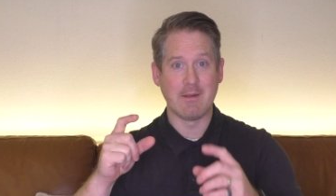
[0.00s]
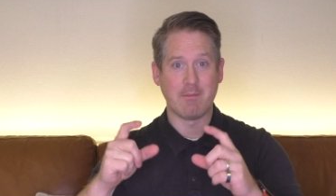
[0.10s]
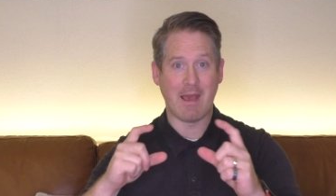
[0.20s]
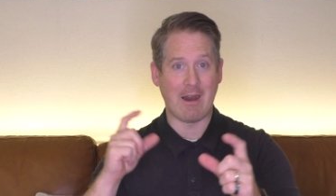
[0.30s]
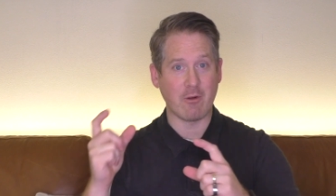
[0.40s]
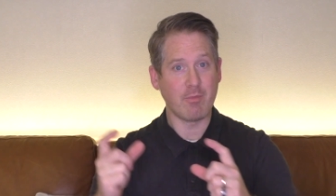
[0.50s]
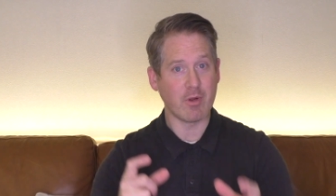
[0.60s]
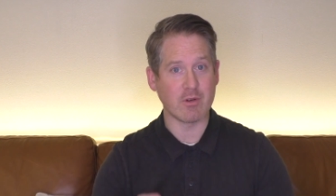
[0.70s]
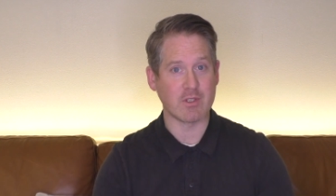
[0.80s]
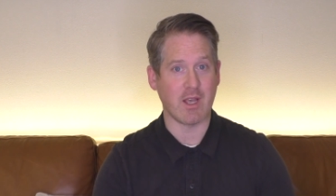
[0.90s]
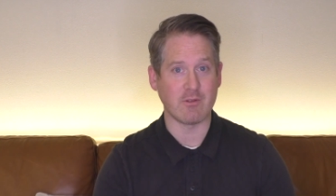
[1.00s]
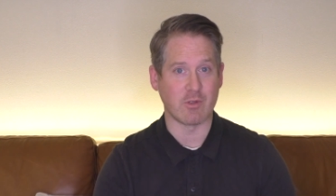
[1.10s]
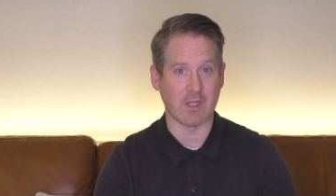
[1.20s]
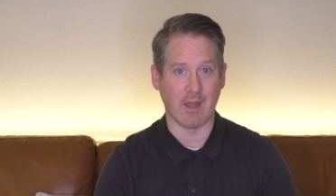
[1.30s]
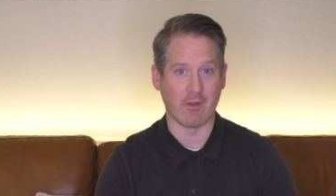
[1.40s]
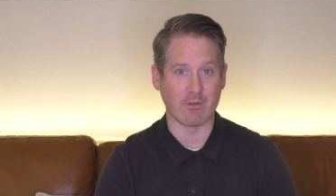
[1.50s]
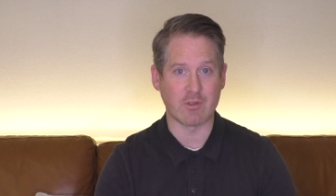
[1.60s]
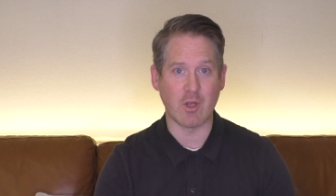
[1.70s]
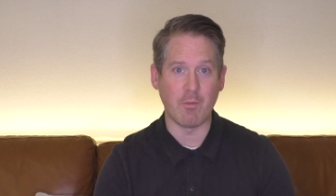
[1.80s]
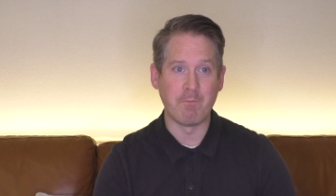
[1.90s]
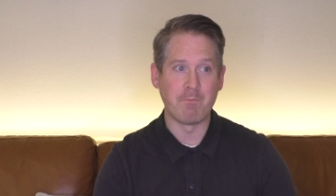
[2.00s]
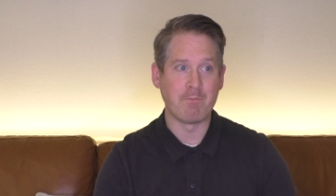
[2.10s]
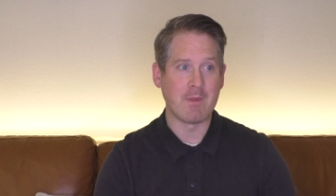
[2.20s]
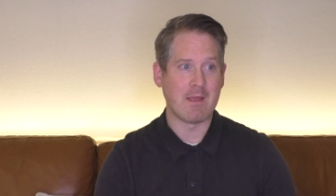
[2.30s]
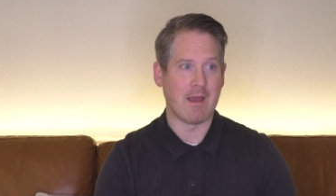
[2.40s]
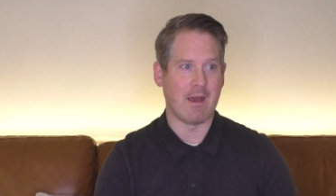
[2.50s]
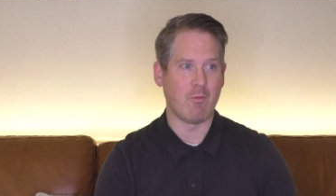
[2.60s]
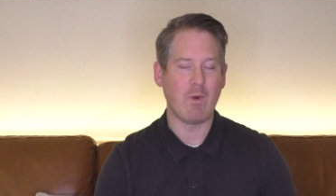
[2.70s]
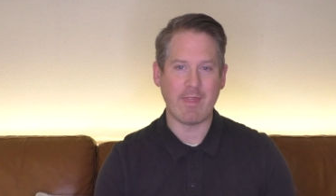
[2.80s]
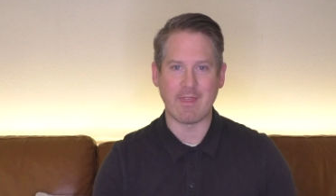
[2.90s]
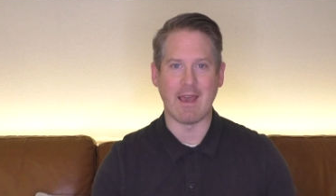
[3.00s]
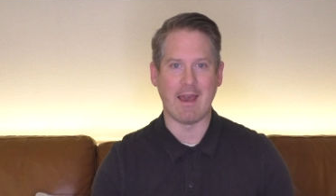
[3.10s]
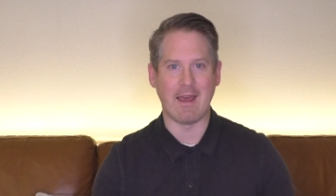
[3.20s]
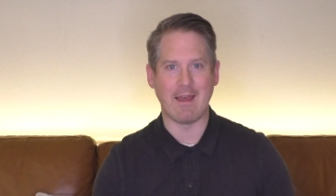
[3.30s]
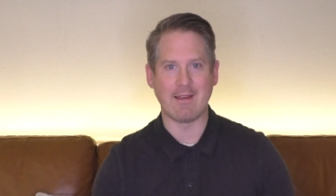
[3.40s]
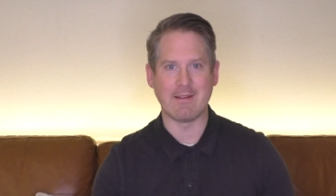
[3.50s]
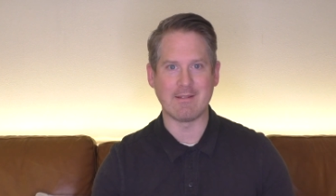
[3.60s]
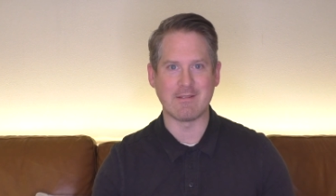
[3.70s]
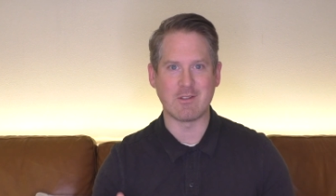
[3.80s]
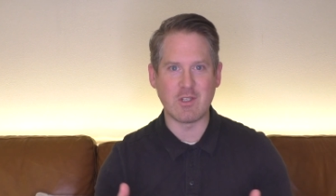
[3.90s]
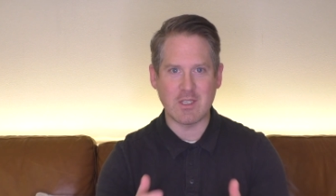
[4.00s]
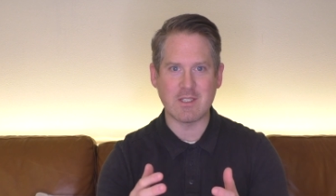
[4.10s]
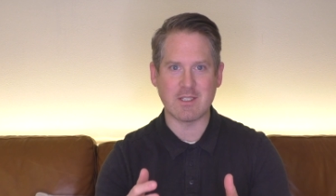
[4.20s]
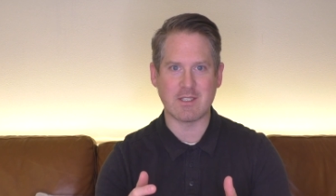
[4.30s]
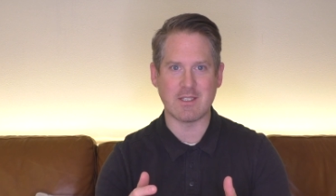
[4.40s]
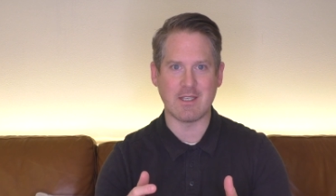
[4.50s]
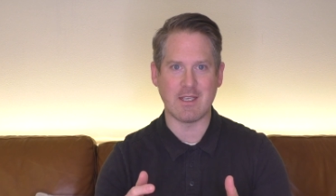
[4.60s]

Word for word: how to put your schedule together. So, uh, with that, Jesus